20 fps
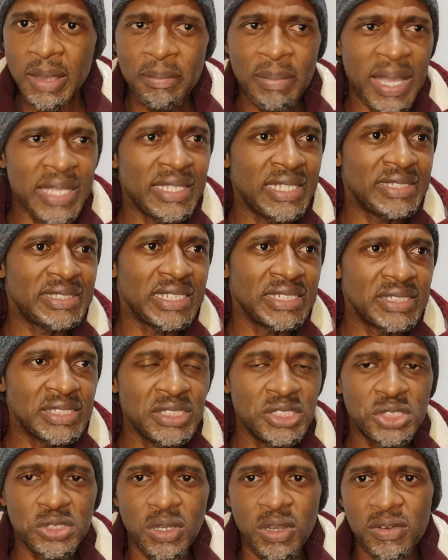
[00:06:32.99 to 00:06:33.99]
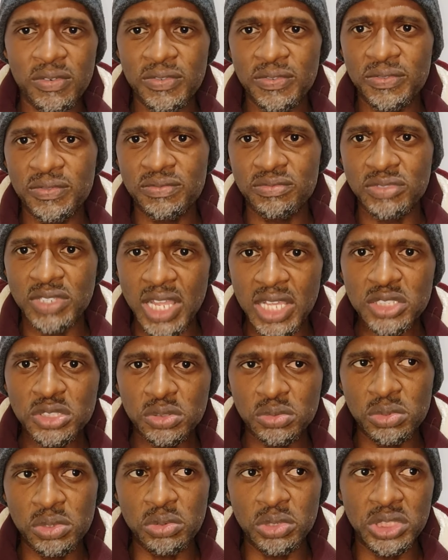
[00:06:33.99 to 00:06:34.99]
by the 13th of
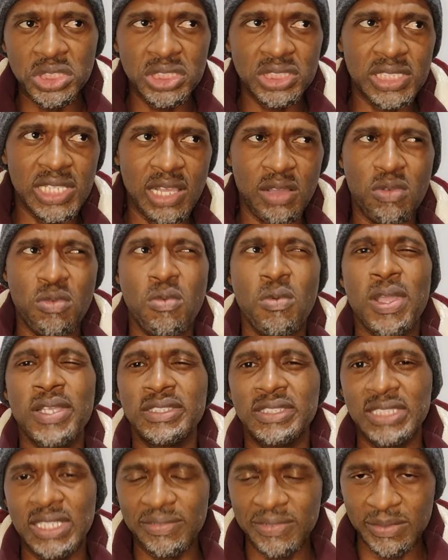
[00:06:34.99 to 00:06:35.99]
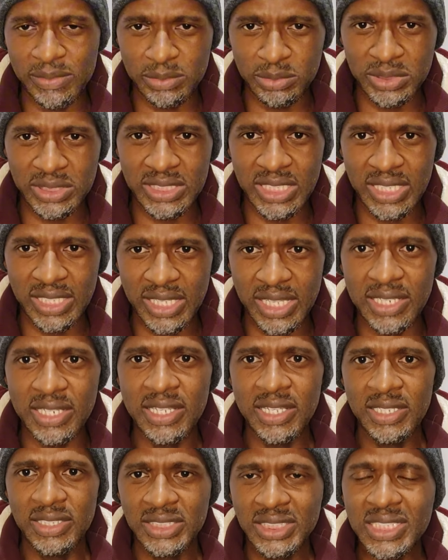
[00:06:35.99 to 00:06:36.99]
next week, which is like Wednesday, if I'm not mistaken,
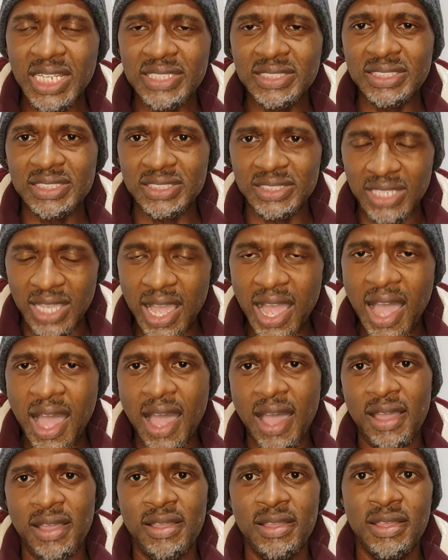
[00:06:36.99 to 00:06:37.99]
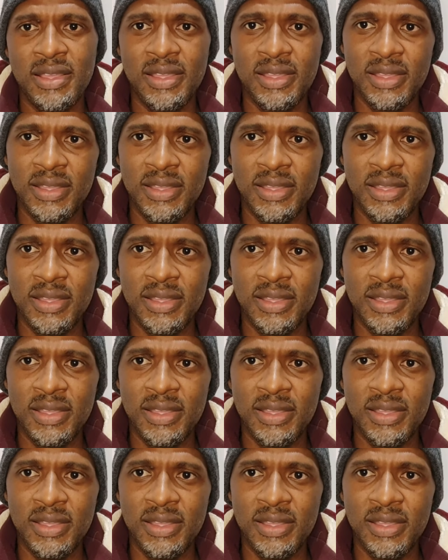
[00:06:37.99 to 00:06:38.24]
chances are